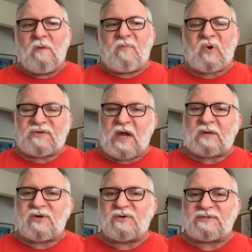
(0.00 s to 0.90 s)

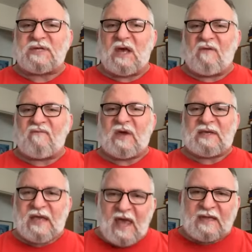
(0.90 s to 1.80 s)
protect yourself
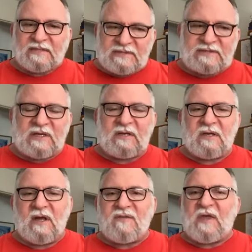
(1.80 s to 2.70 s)
against
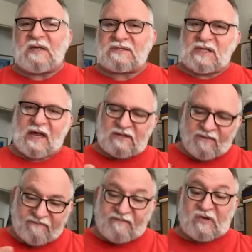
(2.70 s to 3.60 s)
things like
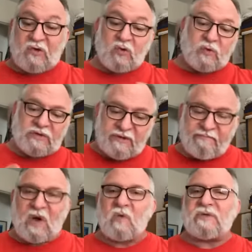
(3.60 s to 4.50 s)
the flu and
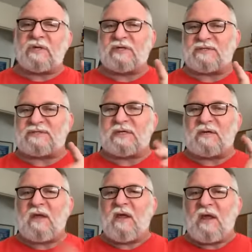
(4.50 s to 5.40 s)

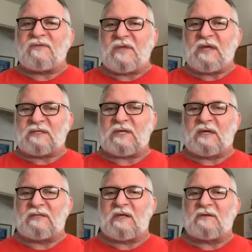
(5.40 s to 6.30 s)
pneumonias and things
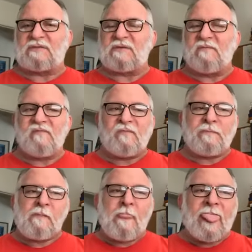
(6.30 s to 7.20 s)
like this.
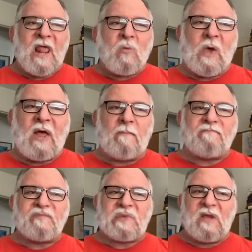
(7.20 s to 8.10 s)
Well,
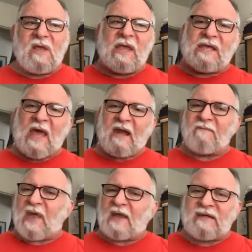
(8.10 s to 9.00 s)
he got a
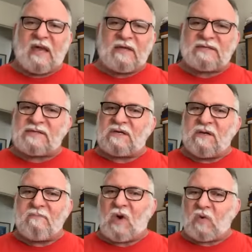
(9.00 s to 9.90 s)
bad case of
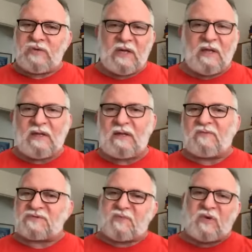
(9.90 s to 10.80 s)
pneumonia. He was